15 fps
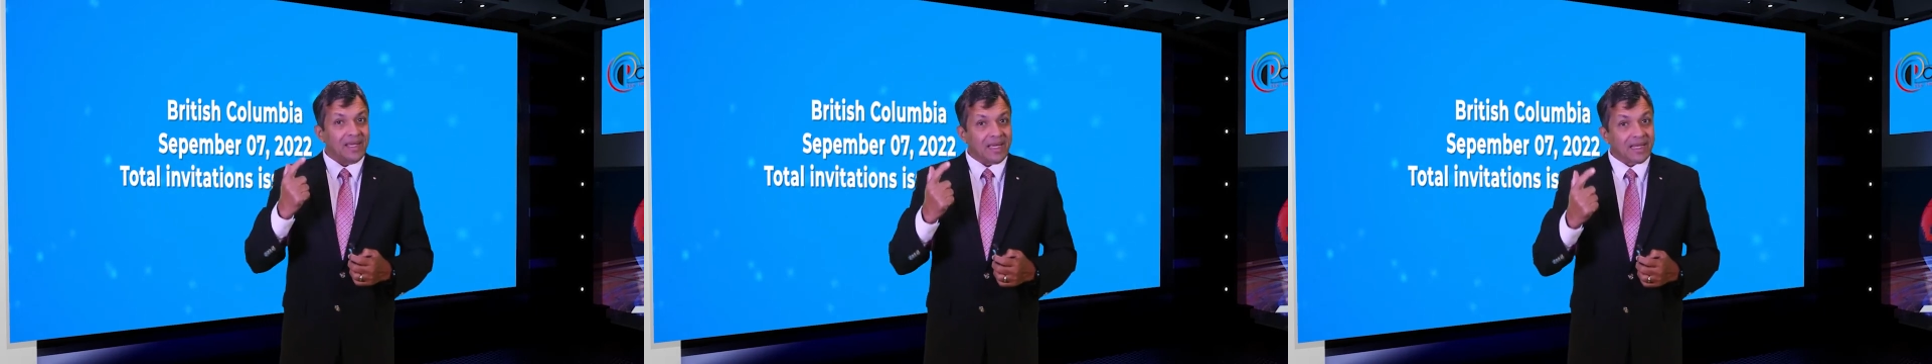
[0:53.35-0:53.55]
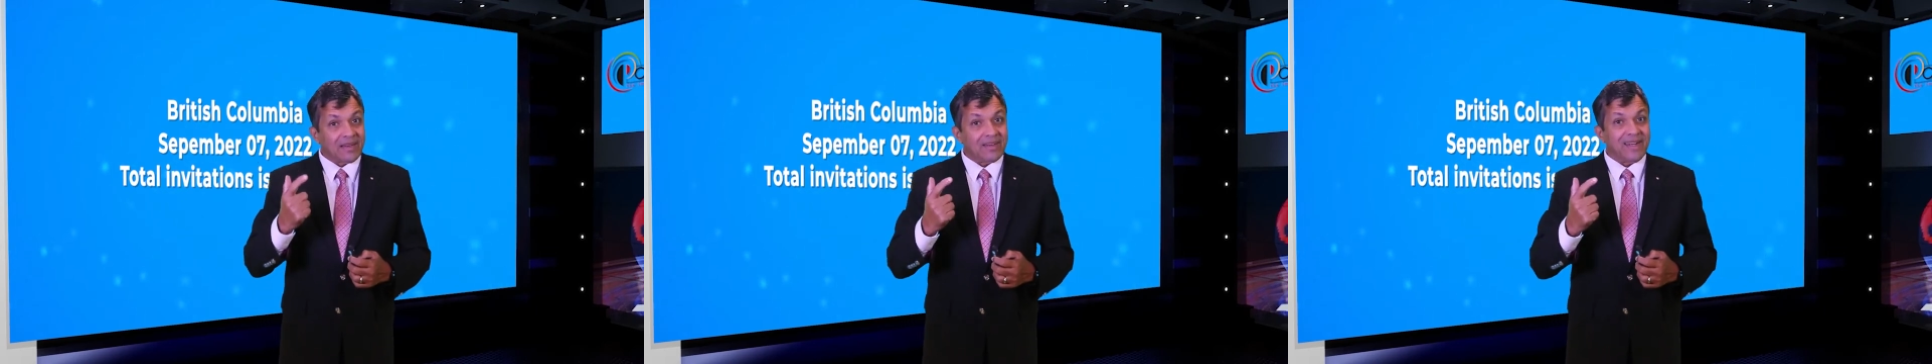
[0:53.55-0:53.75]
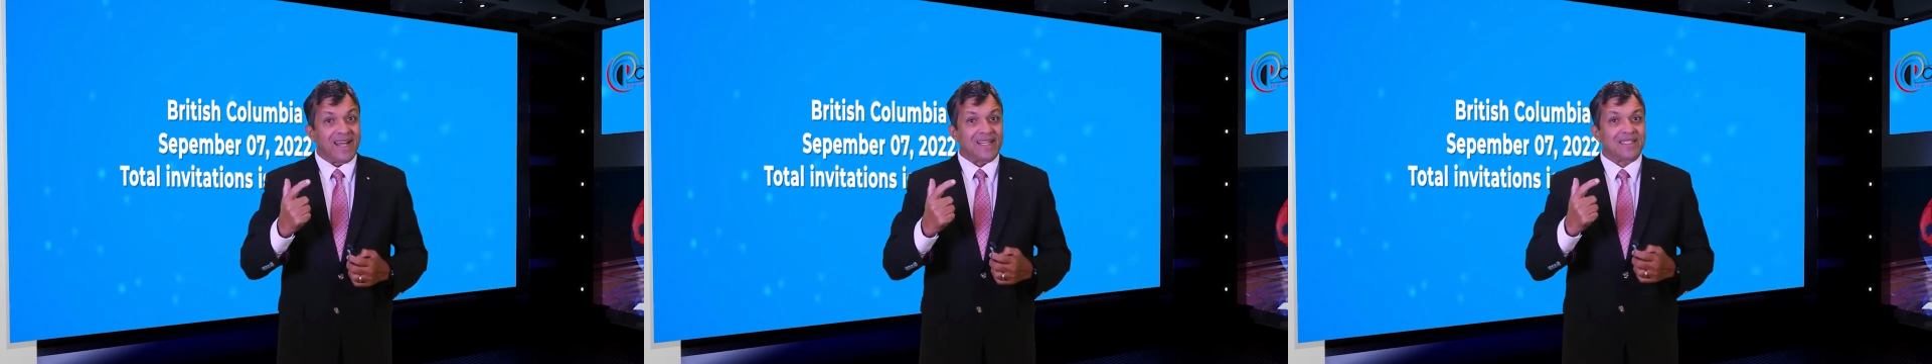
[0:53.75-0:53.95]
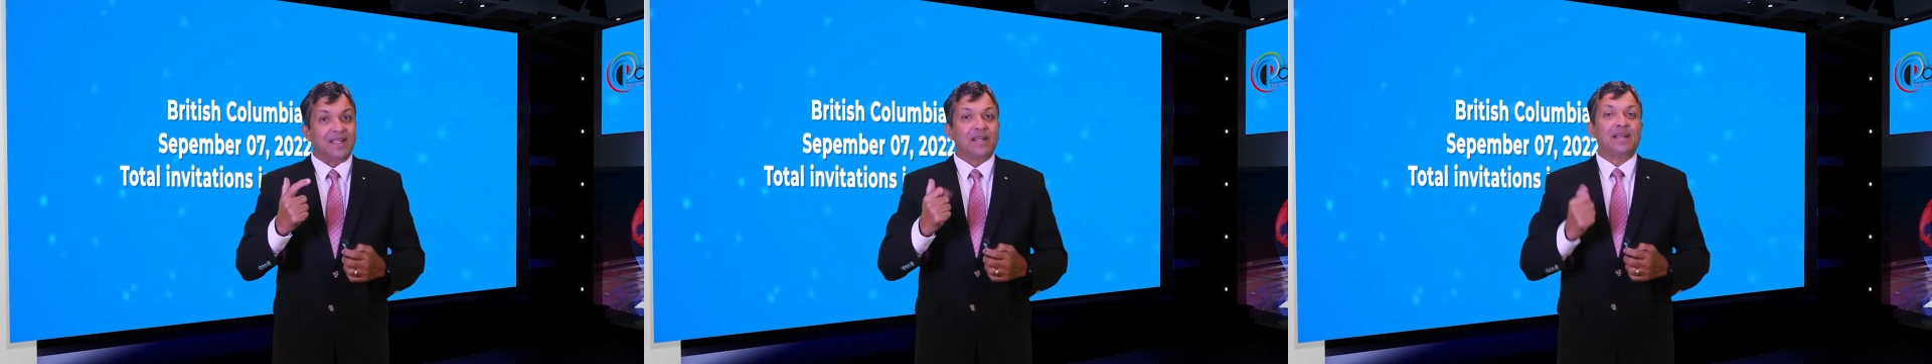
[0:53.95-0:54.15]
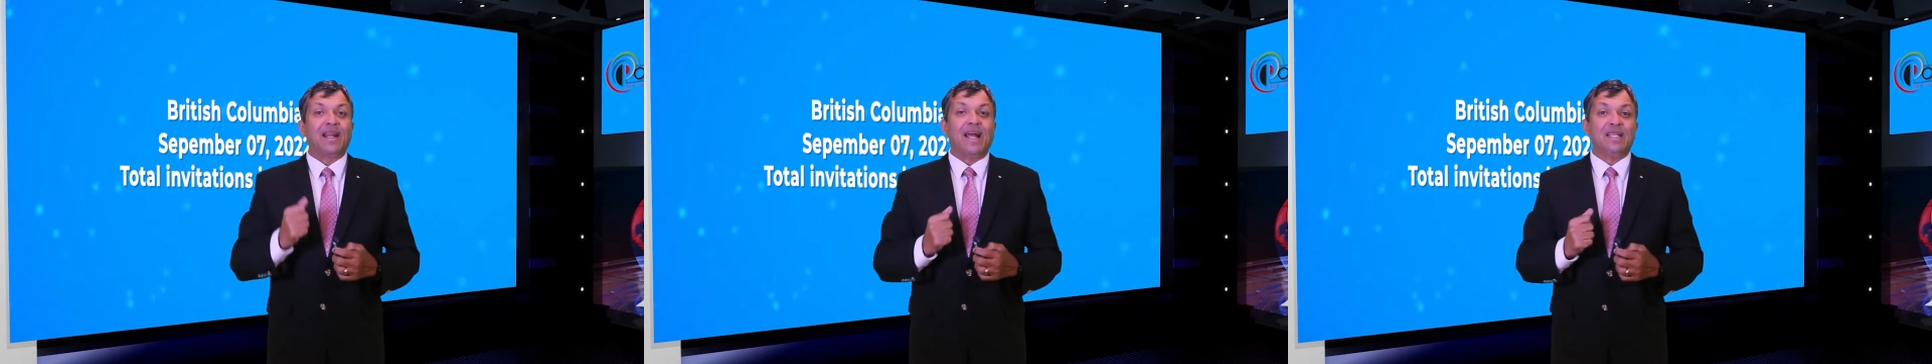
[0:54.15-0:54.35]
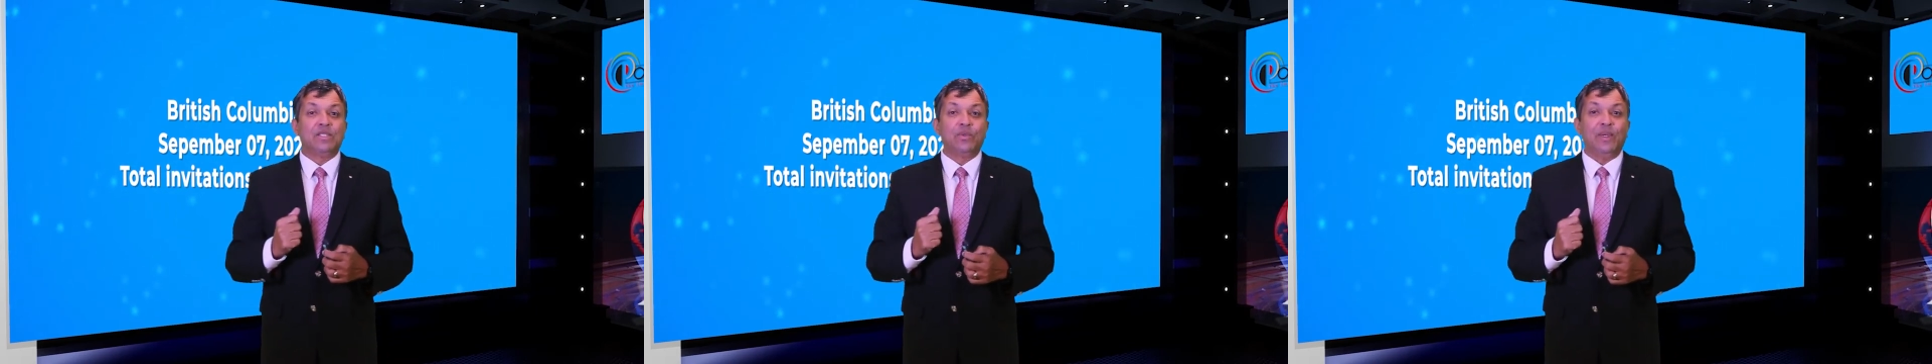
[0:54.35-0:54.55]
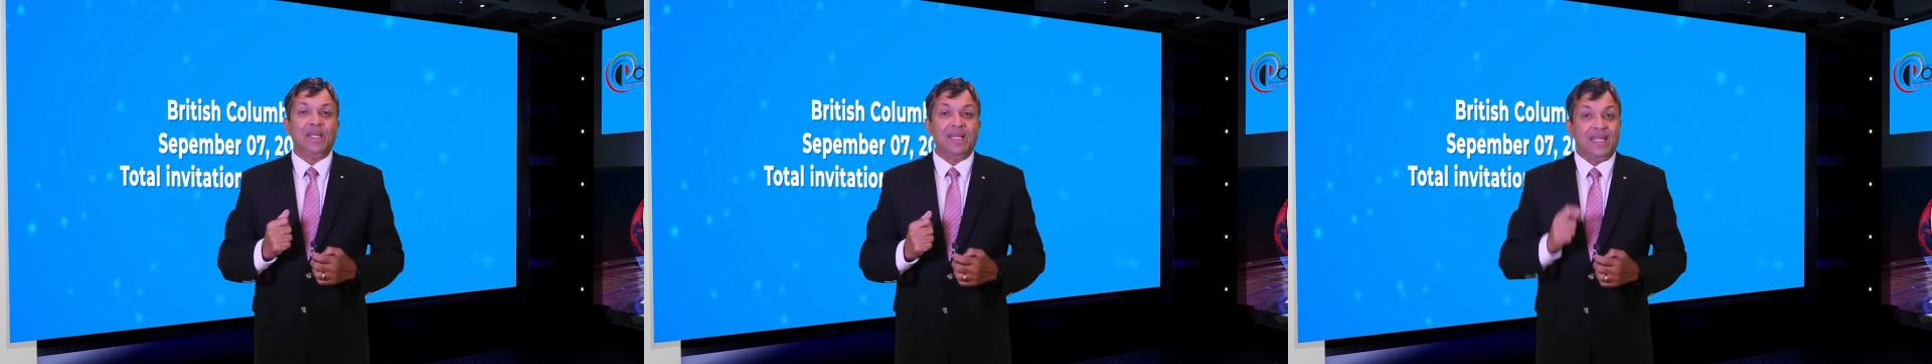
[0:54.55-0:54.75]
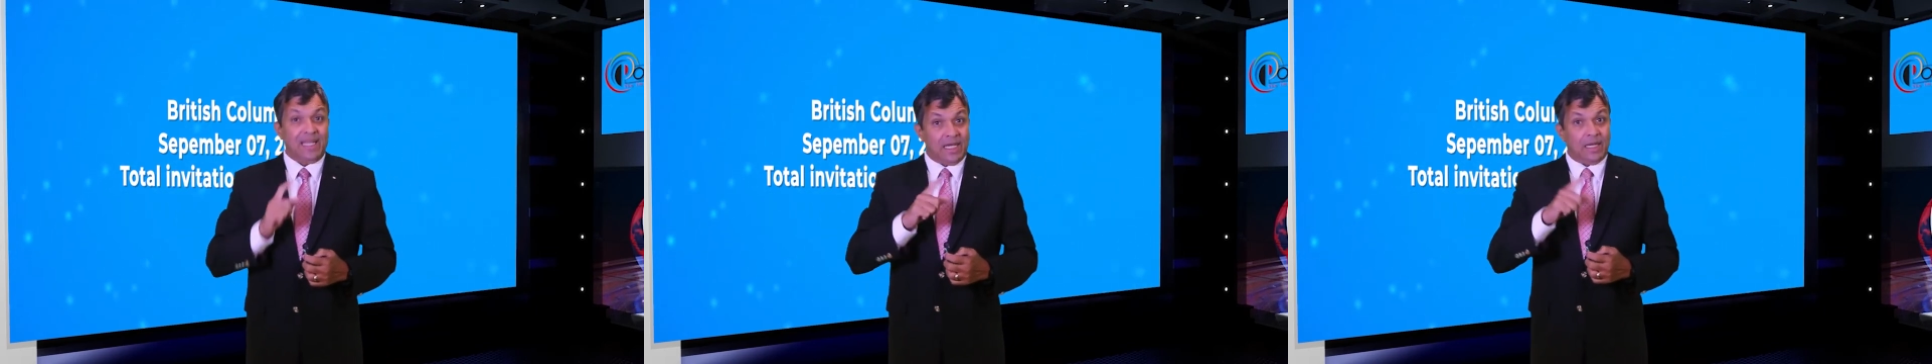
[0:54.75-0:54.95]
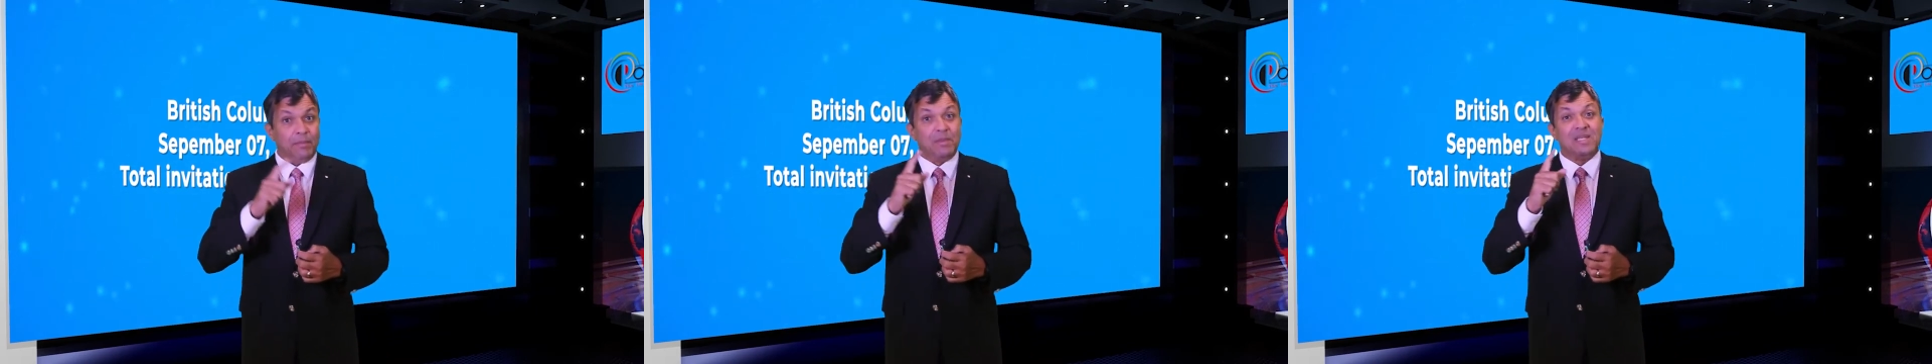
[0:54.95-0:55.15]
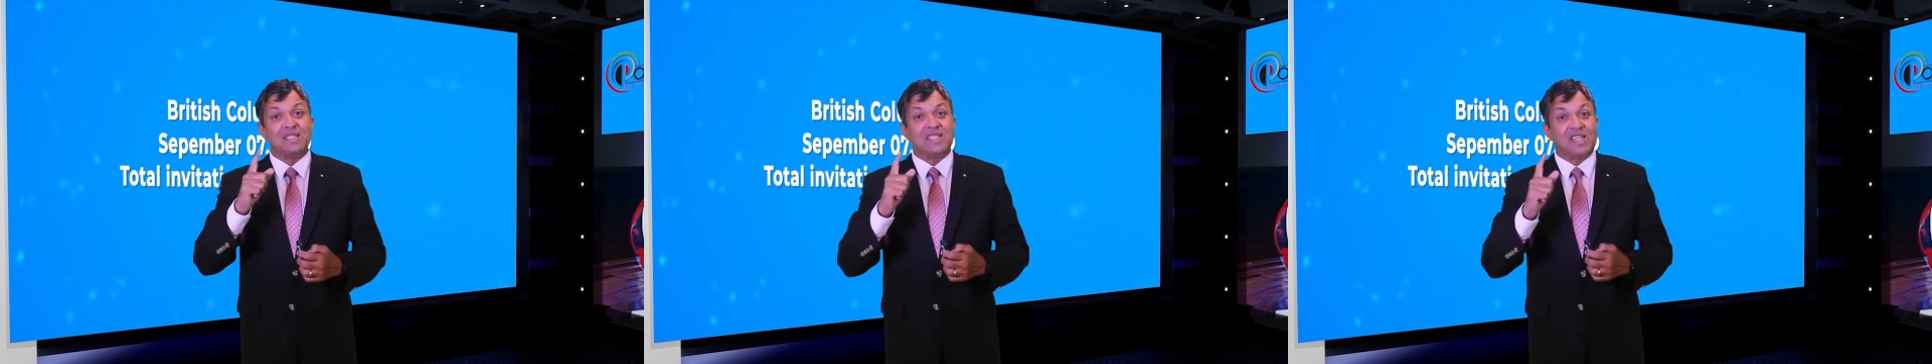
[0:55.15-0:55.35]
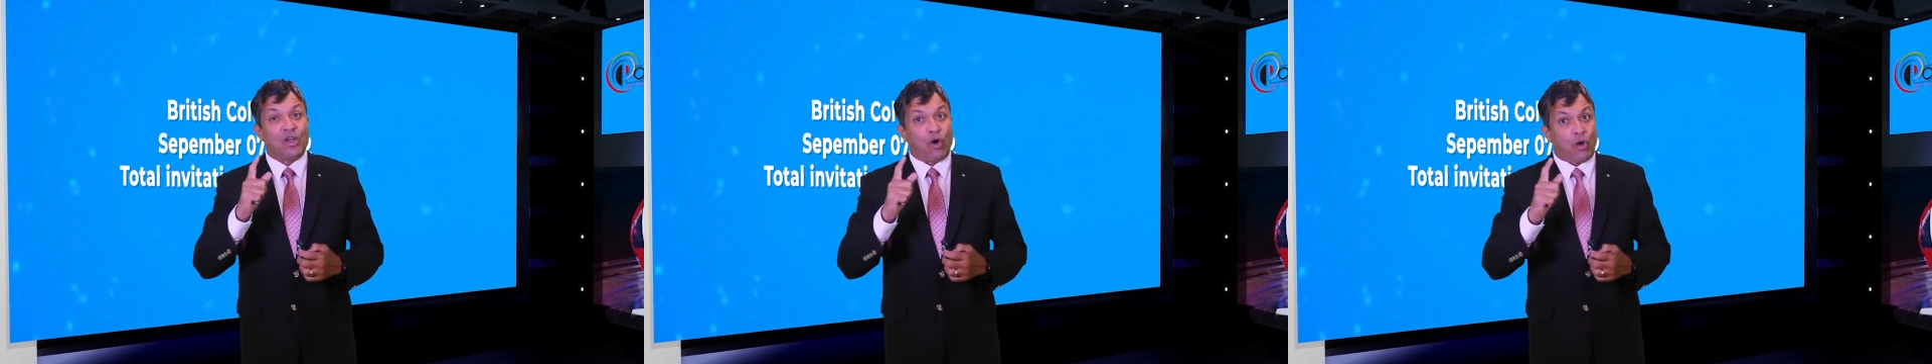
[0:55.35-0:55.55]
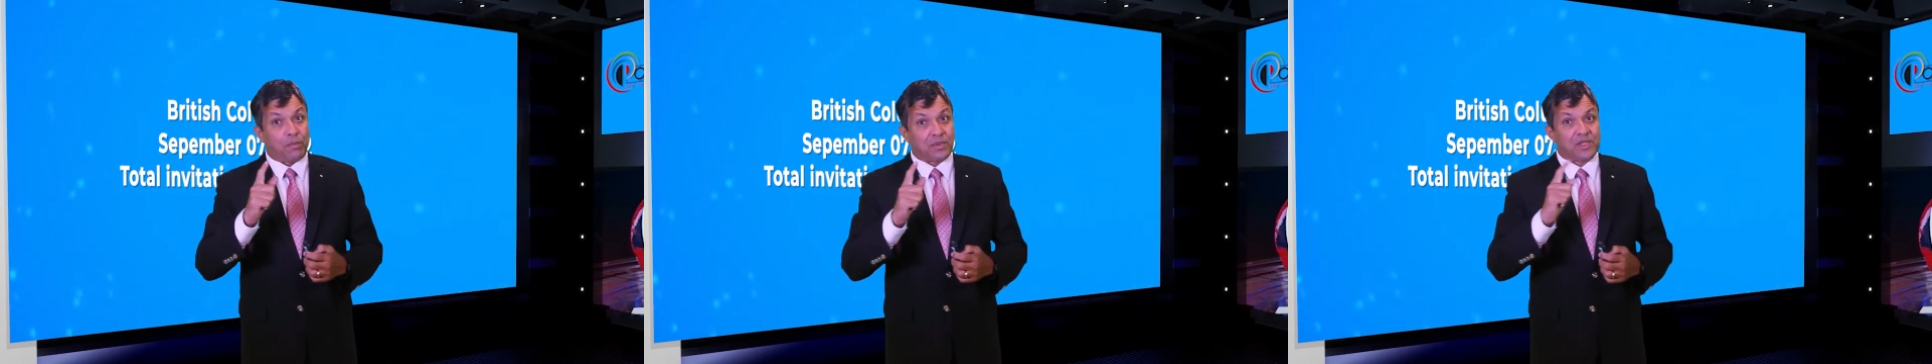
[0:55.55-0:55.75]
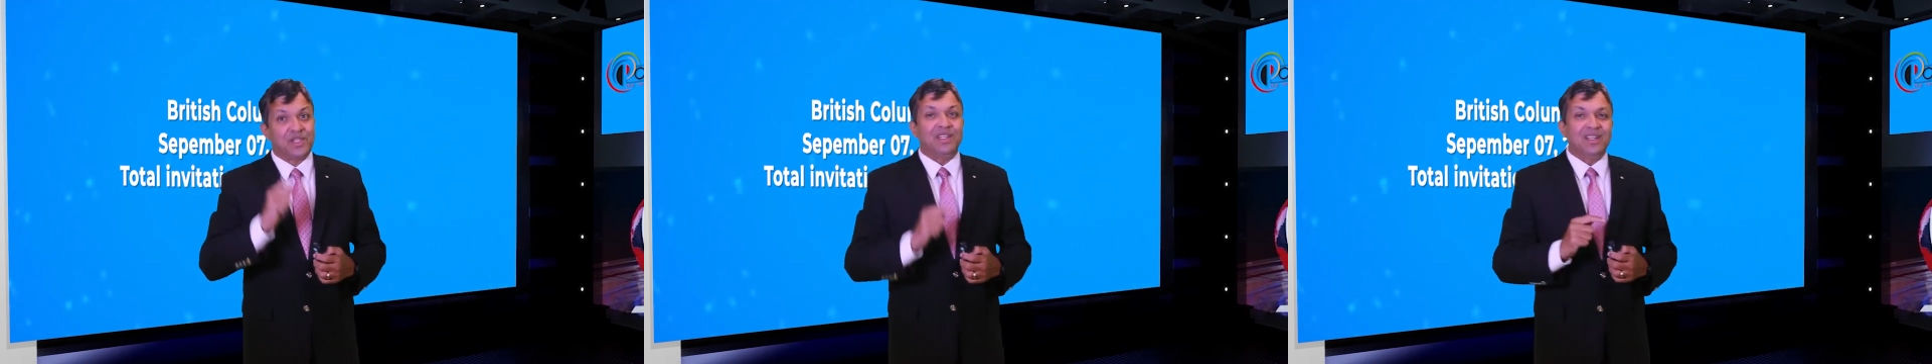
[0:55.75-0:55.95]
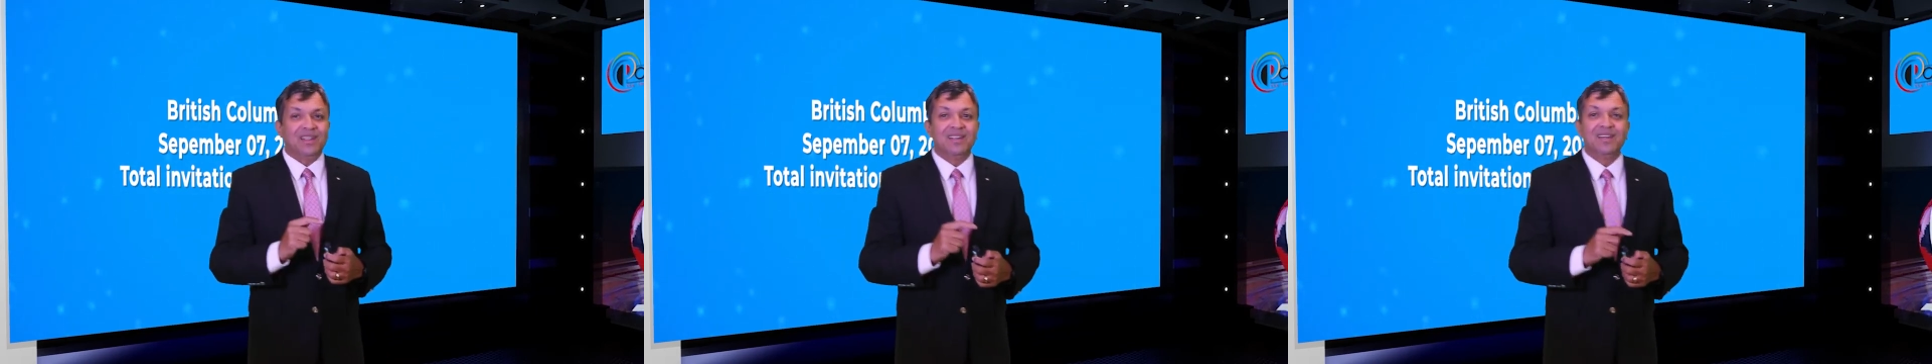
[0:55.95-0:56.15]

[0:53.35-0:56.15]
international graduate EEBC option,